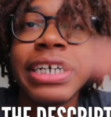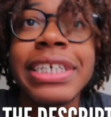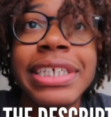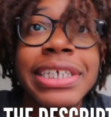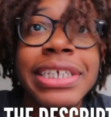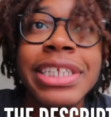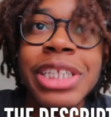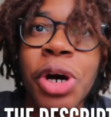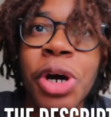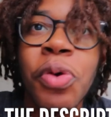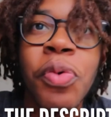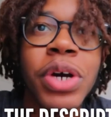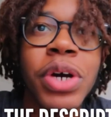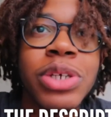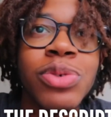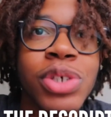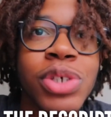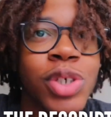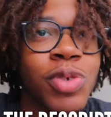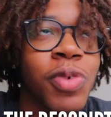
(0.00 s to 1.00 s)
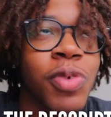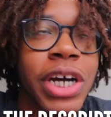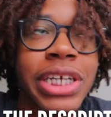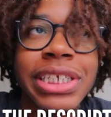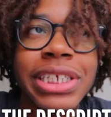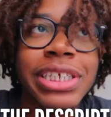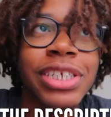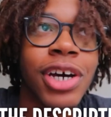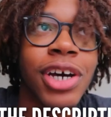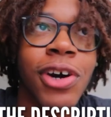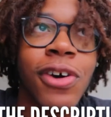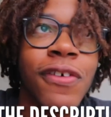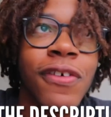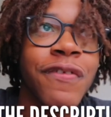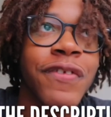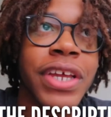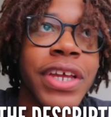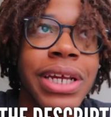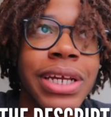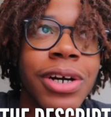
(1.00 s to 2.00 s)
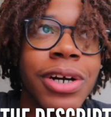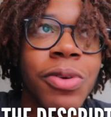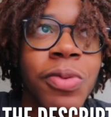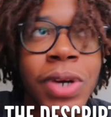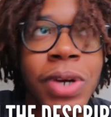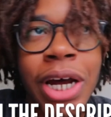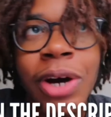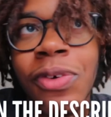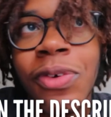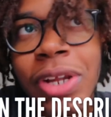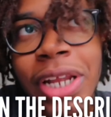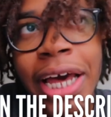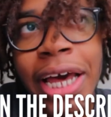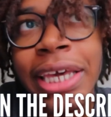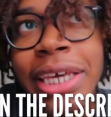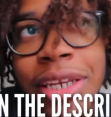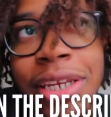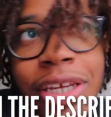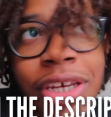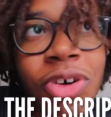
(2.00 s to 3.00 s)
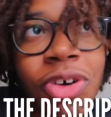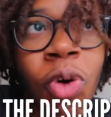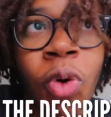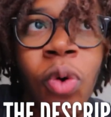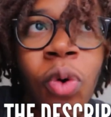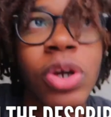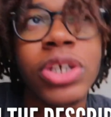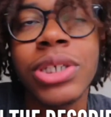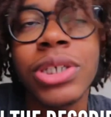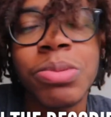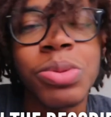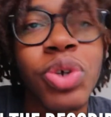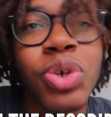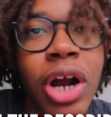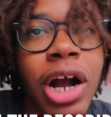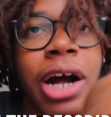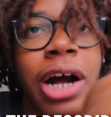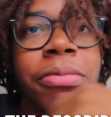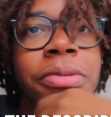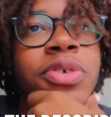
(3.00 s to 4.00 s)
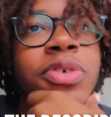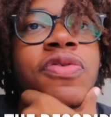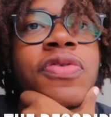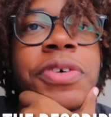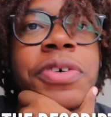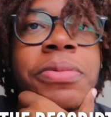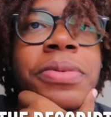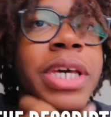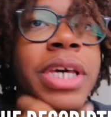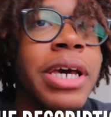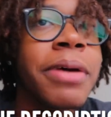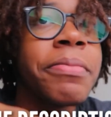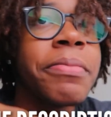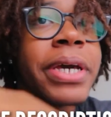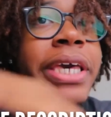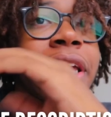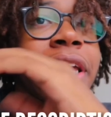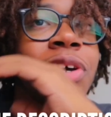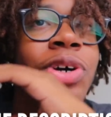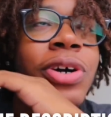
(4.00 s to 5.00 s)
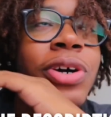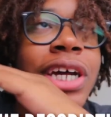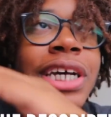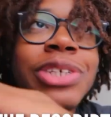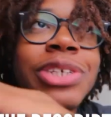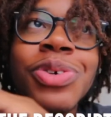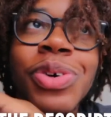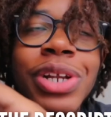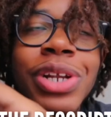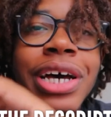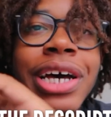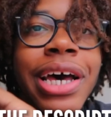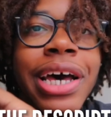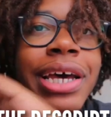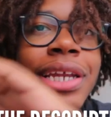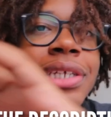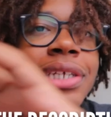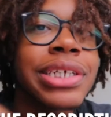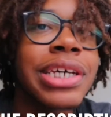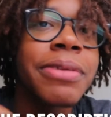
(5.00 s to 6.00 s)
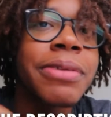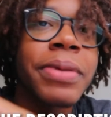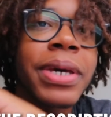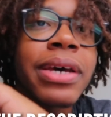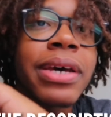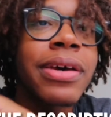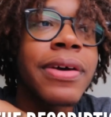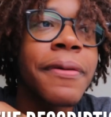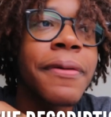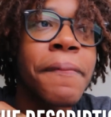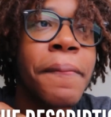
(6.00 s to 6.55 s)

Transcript: because there's no way you just watch this whole video without liking it or subscribing, you feel me? But yeah, yo, that's all I had to say, man.